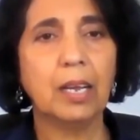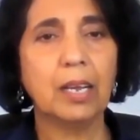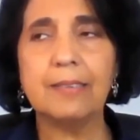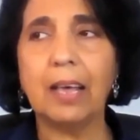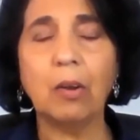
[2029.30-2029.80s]

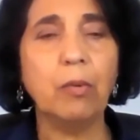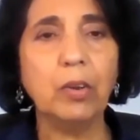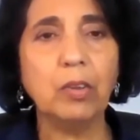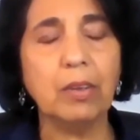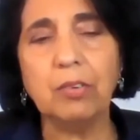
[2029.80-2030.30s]
because I don't
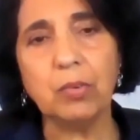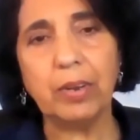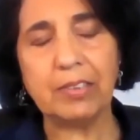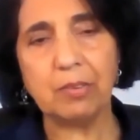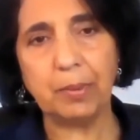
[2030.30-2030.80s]
want to give you
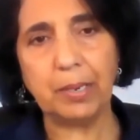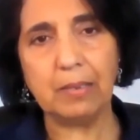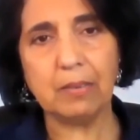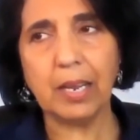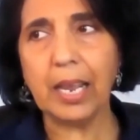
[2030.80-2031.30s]

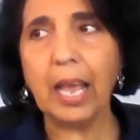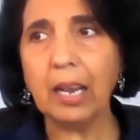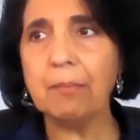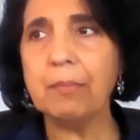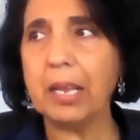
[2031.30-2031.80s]
recipes. Again,
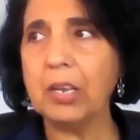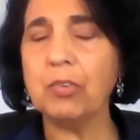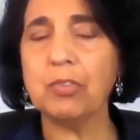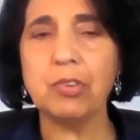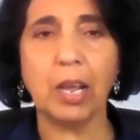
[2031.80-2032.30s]
I'm making
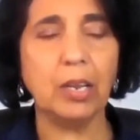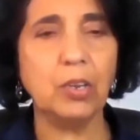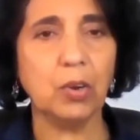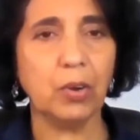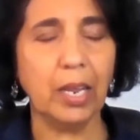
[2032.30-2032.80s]
you stuck
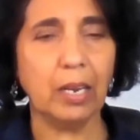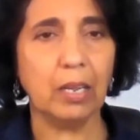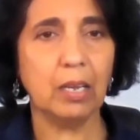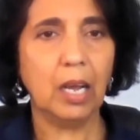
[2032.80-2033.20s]
in your head.